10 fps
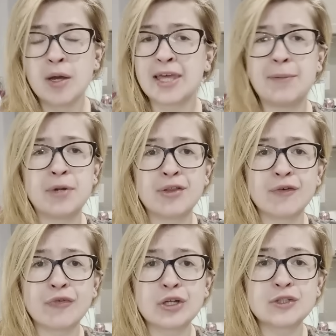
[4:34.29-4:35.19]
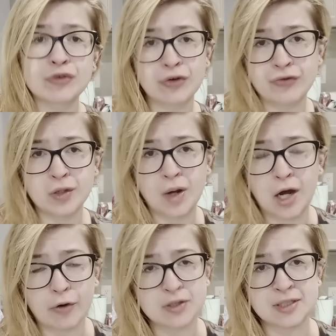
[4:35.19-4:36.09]
Keep it in the fridge for a few
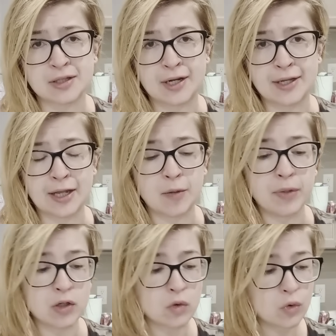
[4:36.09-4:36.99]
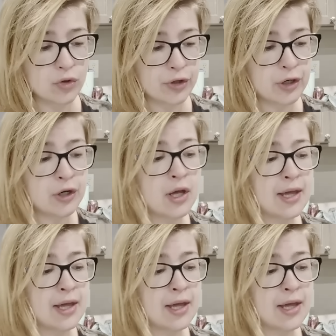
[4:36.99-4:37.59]
hours and let it get a bit cooler.